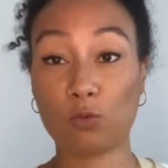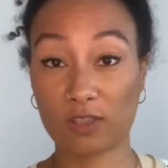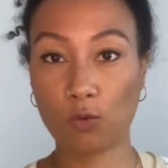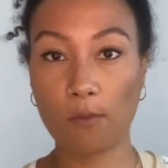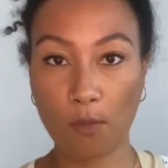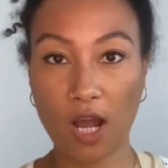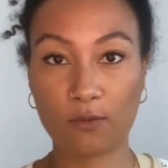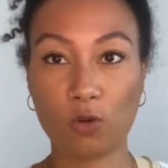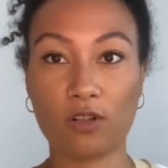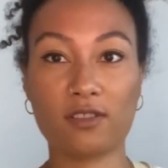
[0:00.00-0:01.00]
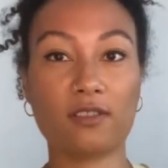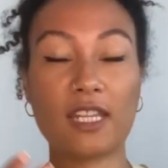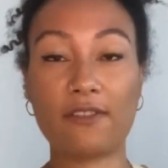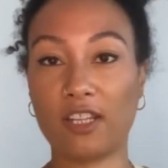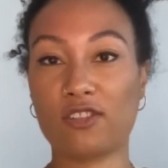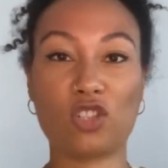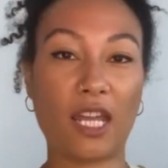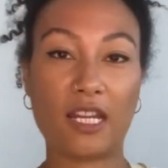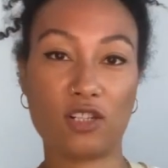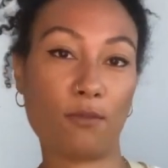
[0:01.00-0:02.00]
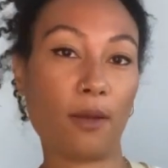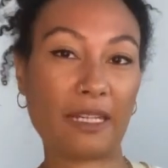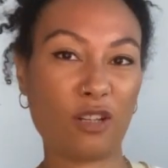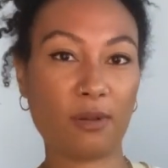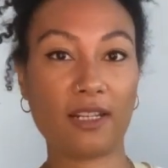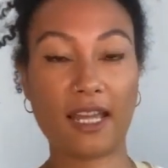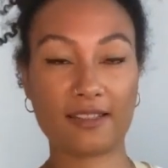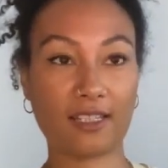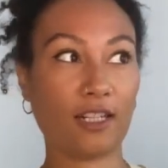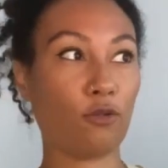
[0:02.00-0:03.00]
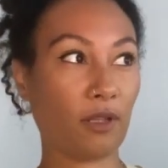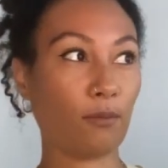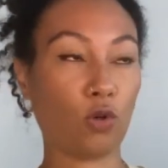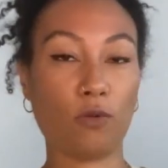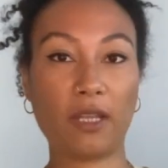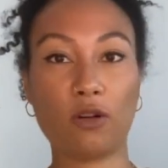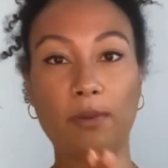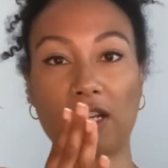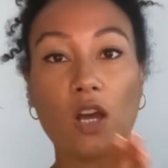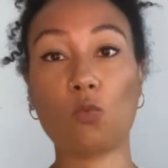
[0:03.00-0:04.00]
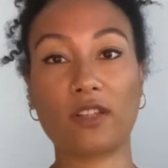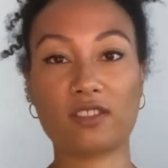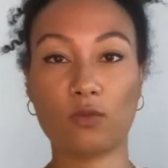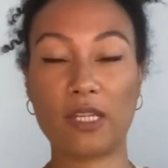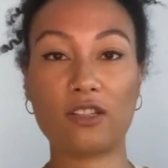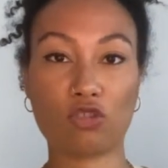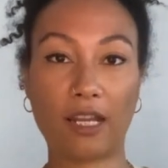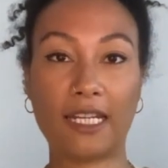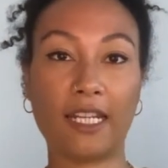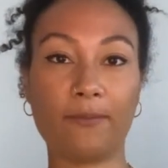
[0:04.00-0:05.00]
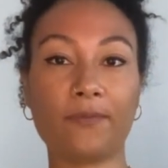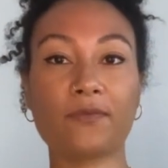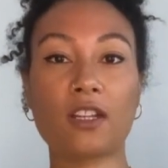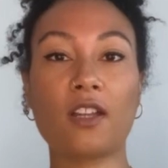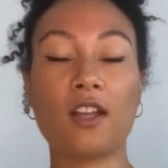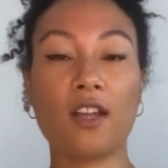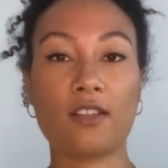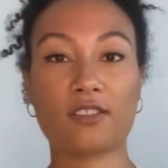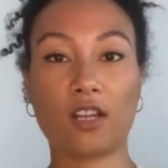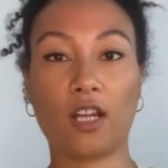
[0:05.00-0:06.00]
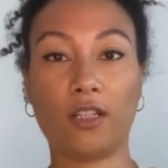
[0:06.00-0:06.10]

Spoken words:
was what mine was. If it has changed, it might be a little bit less, a little bit more, but it'll be like once a week training. So